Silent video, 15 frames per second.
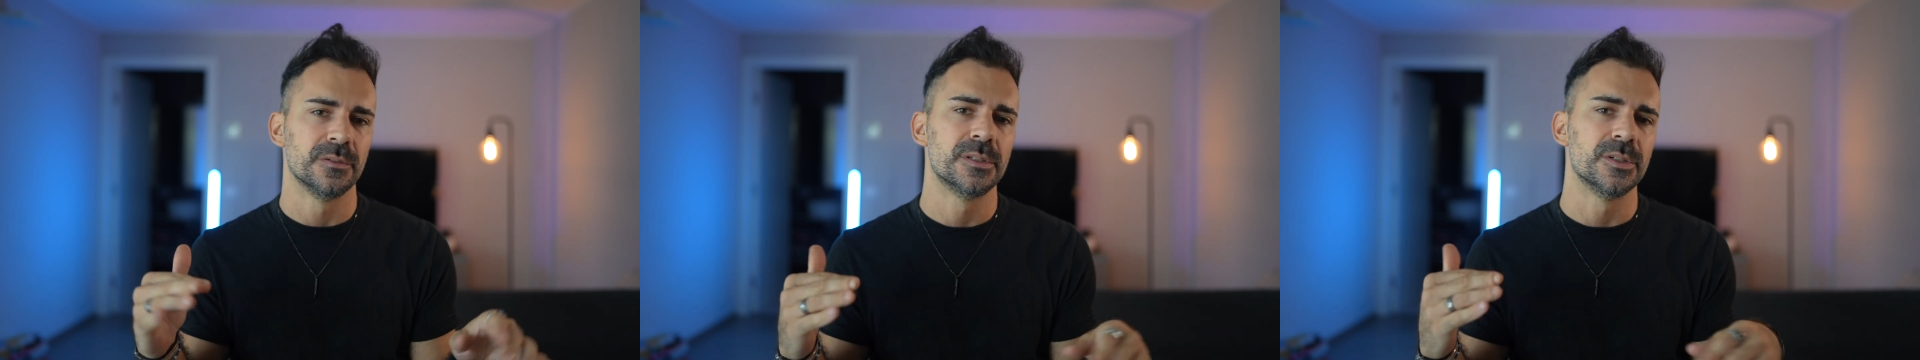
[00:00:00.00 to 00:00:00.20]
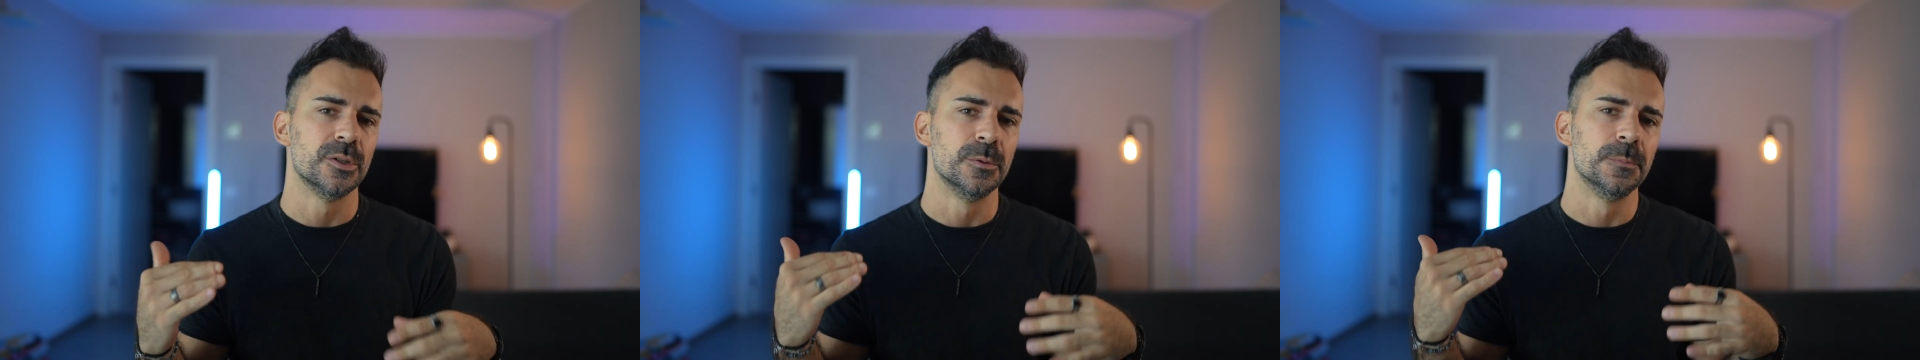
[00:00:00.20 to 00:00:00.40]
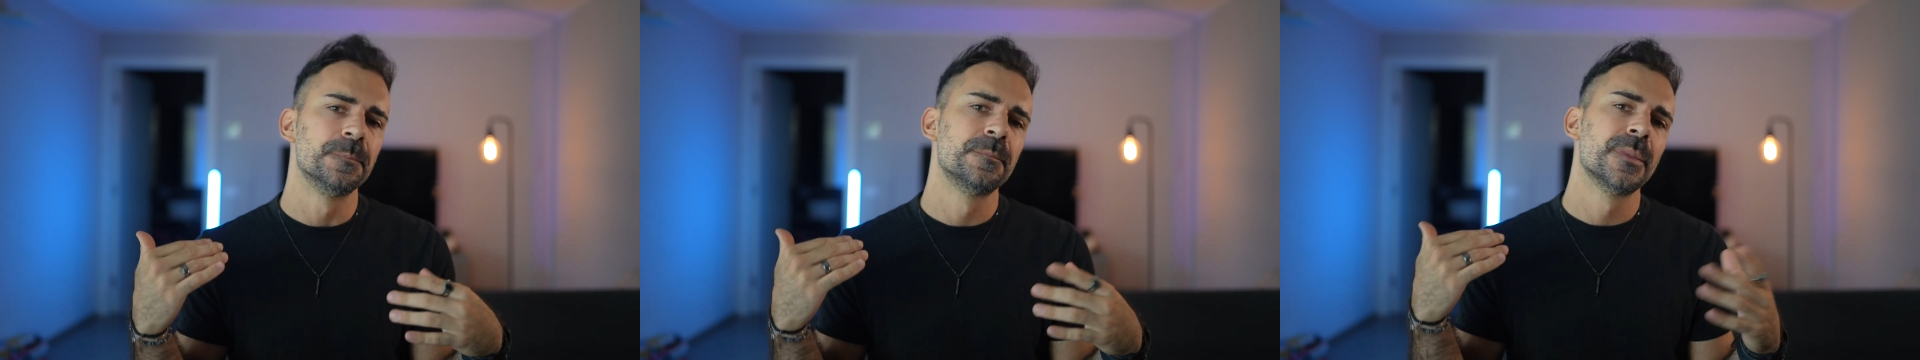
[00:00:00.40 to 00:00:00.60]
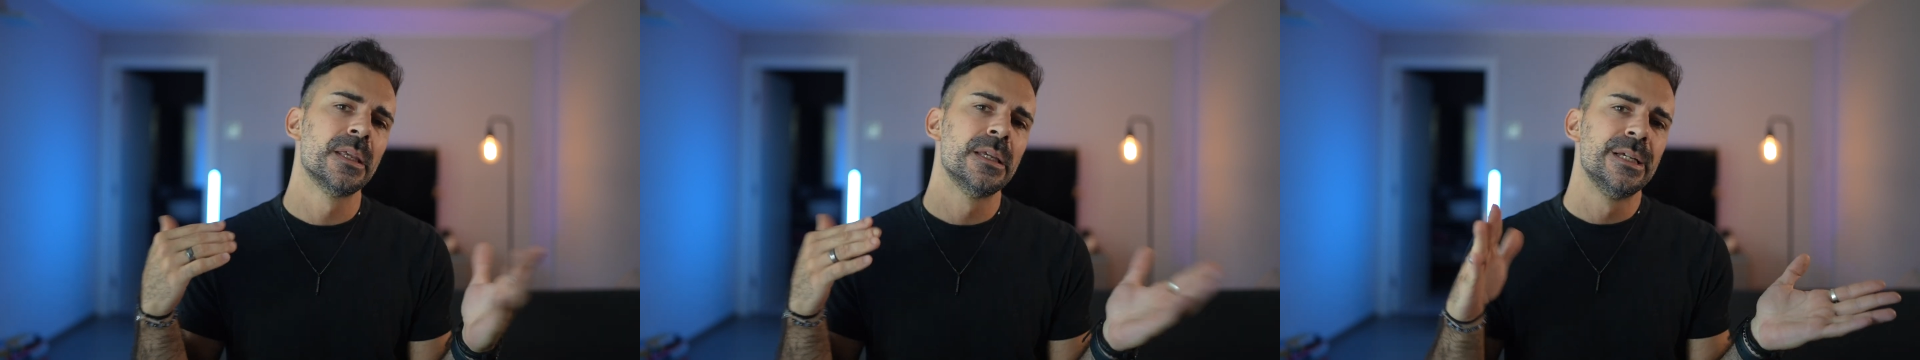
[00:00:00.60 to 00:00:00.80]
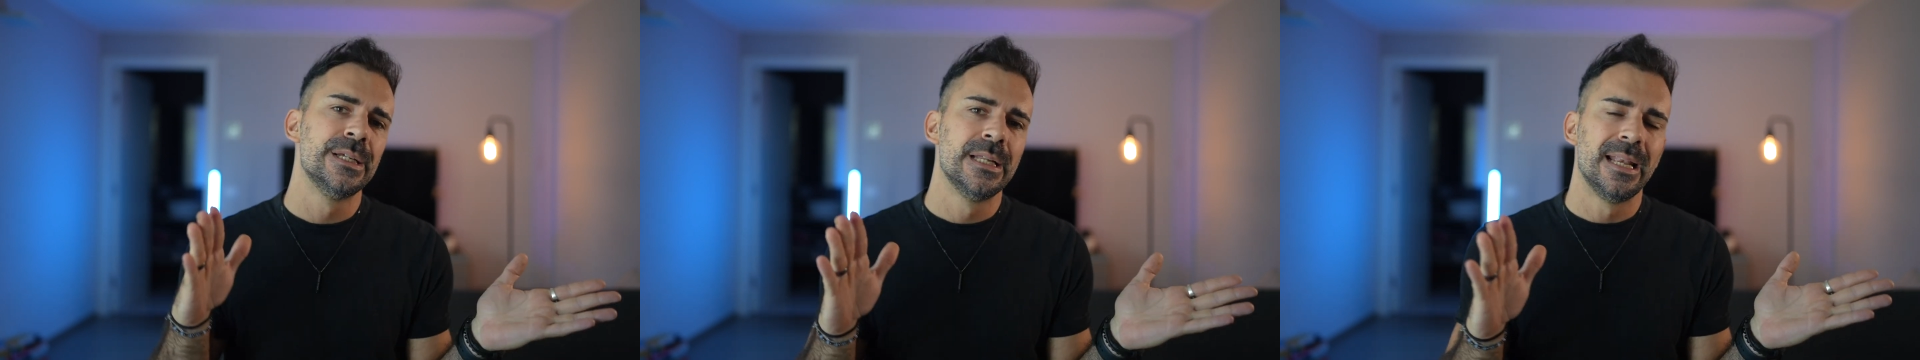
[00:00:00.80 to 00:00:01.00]
So
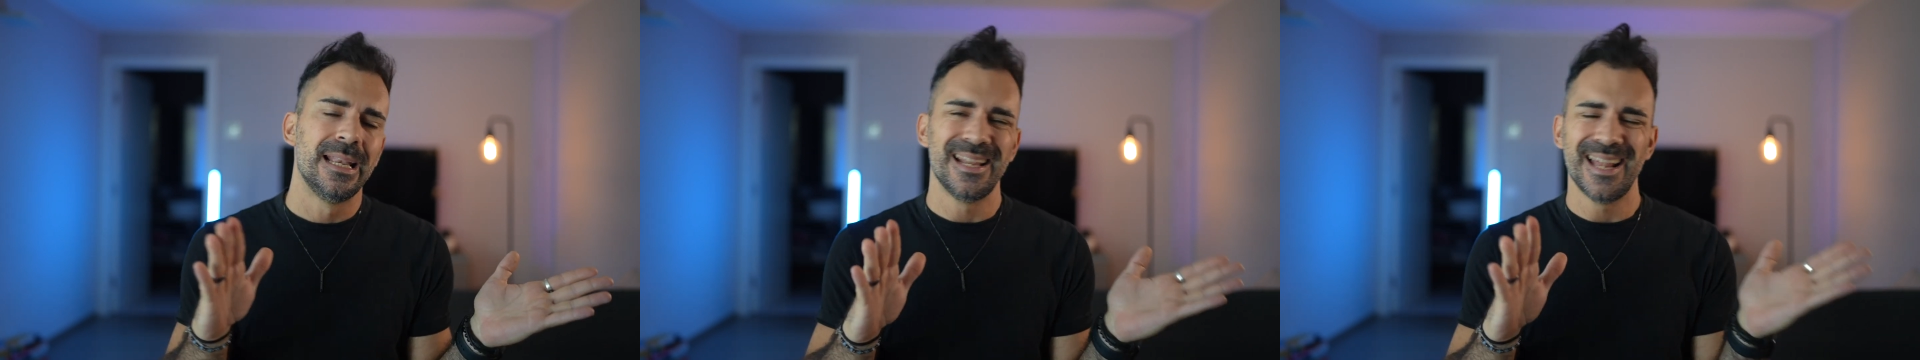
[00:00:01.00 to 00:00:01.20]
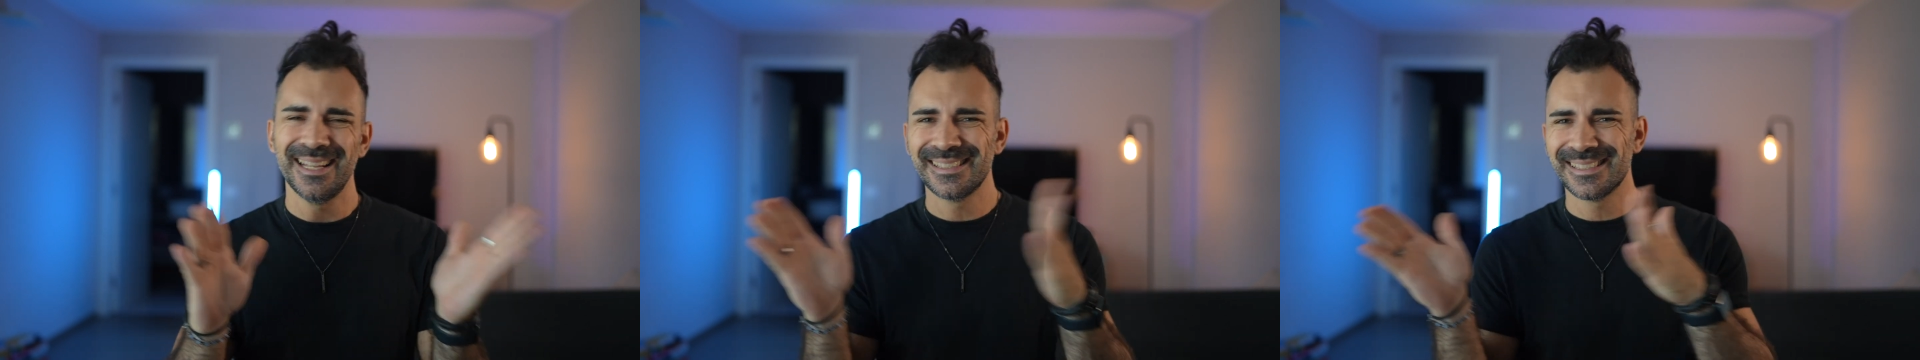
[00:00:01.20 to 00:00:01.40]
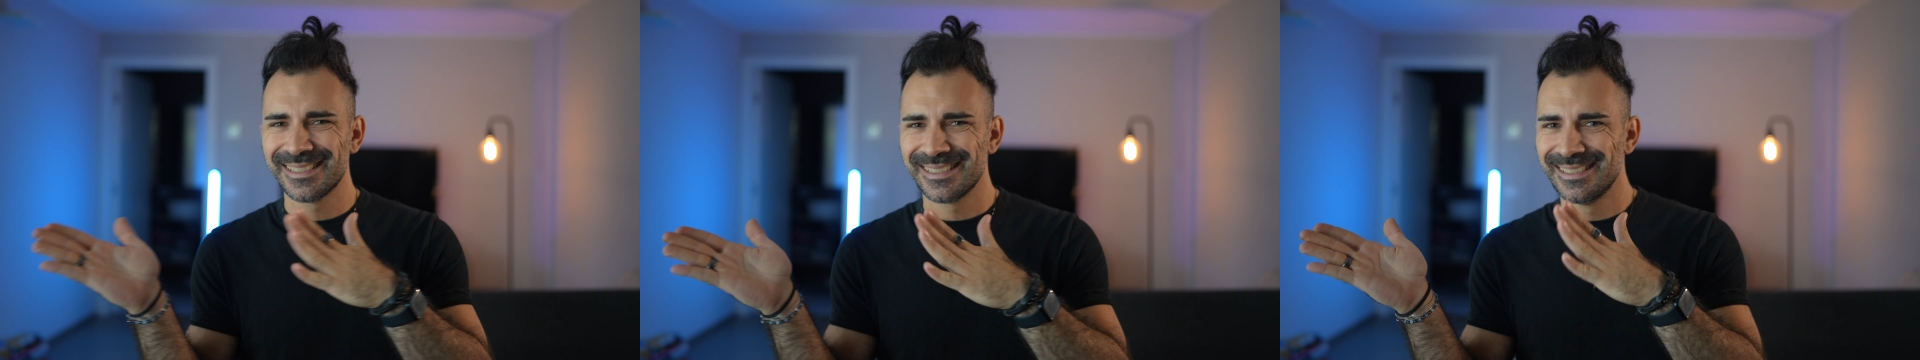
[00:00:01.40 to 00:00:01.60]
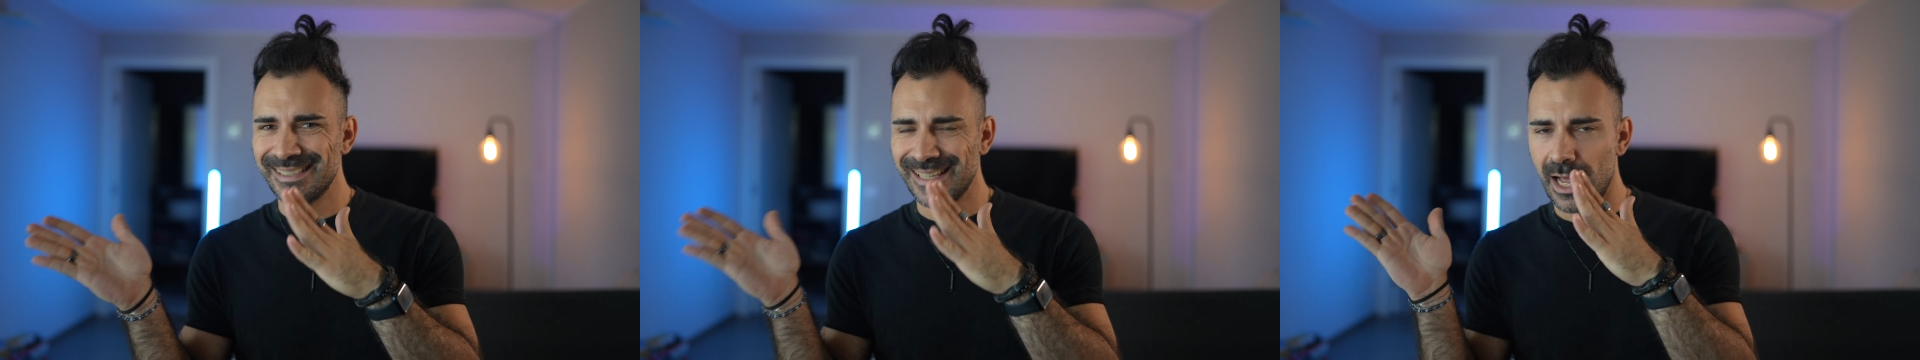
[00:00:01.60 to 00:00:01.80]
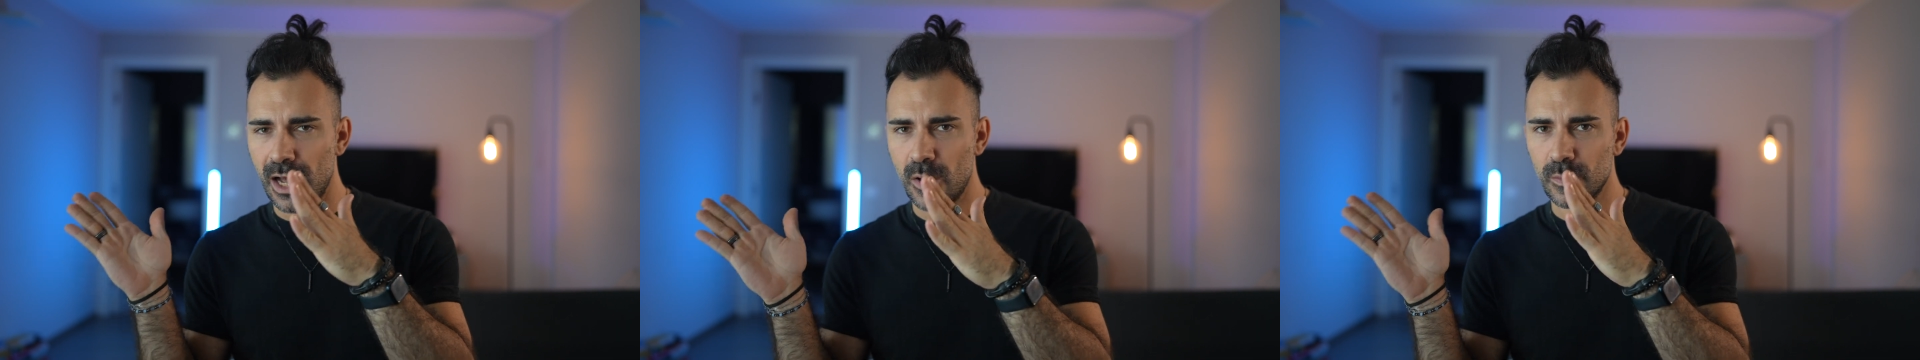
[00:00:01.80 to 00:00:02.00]
let's
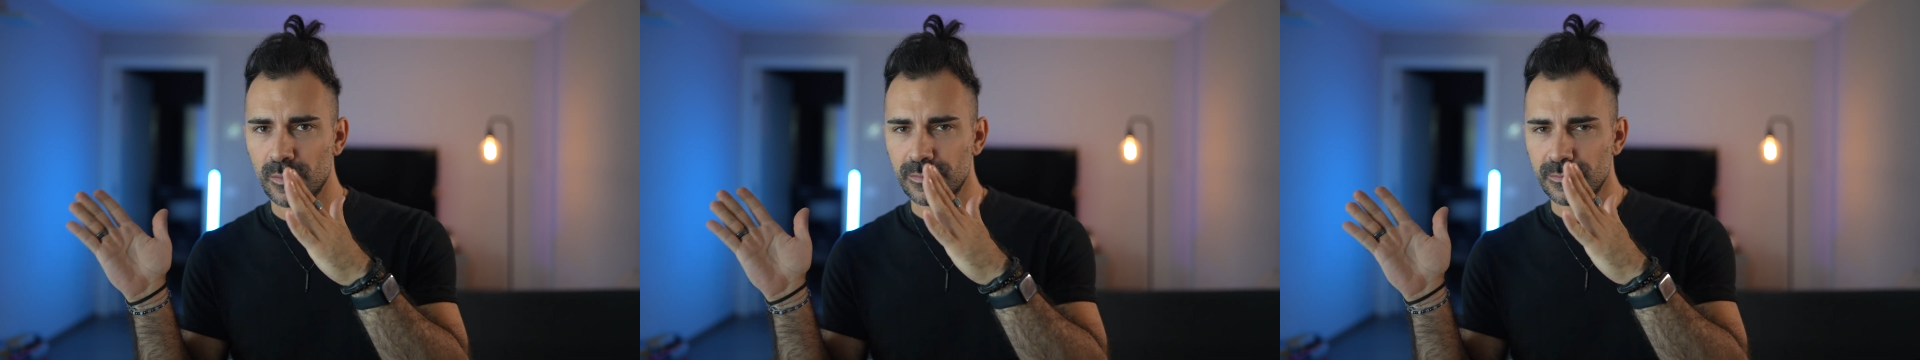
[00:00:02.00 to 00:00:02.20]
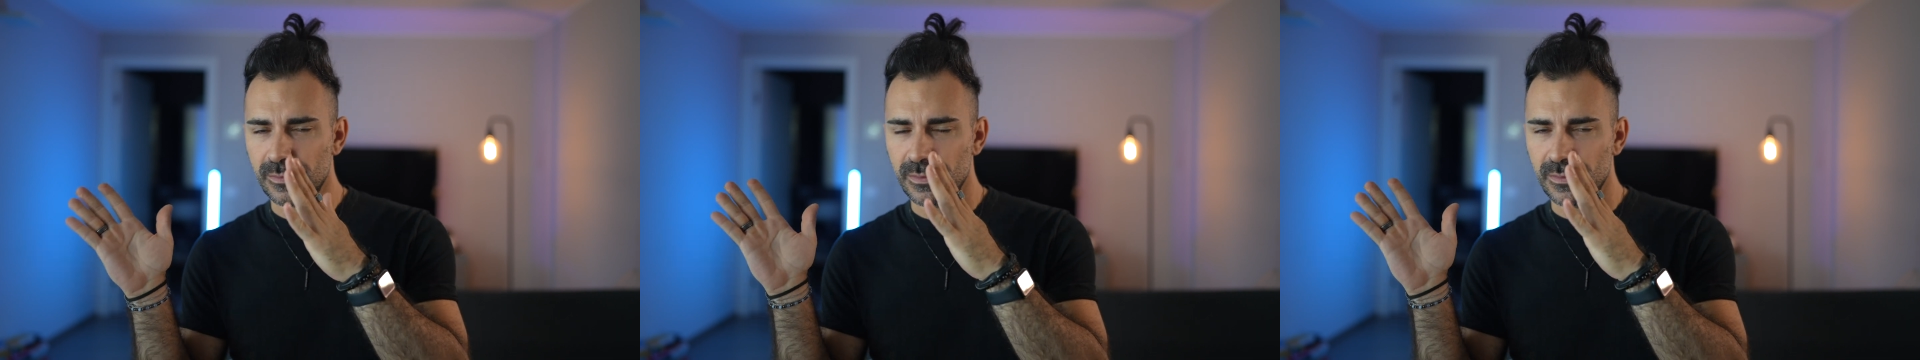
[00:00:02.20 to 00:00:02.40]
now